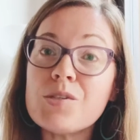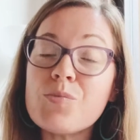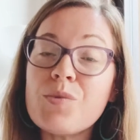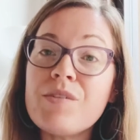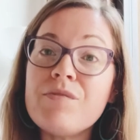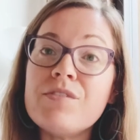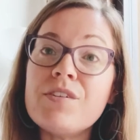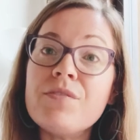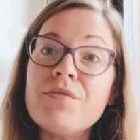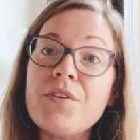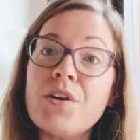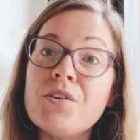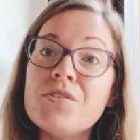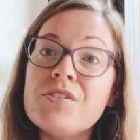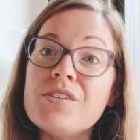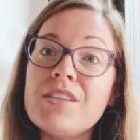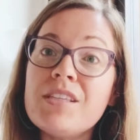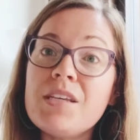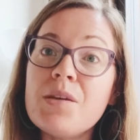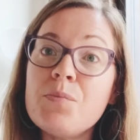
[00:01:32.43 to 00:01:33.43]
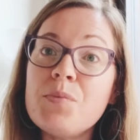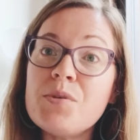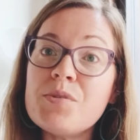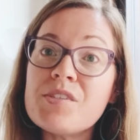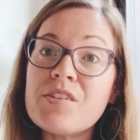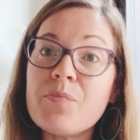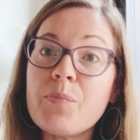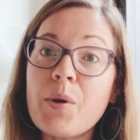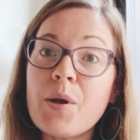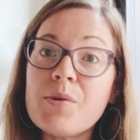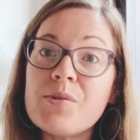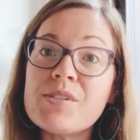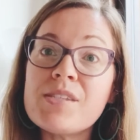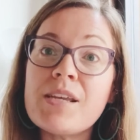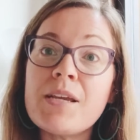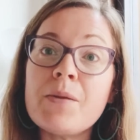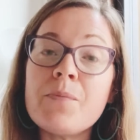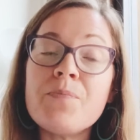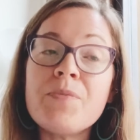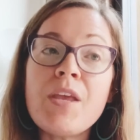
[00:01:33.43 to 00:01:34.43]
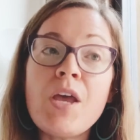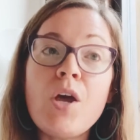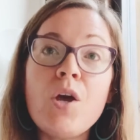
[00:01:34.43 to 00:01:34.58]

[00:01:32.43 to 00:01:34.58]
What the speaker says: We've deferred to the abusive person.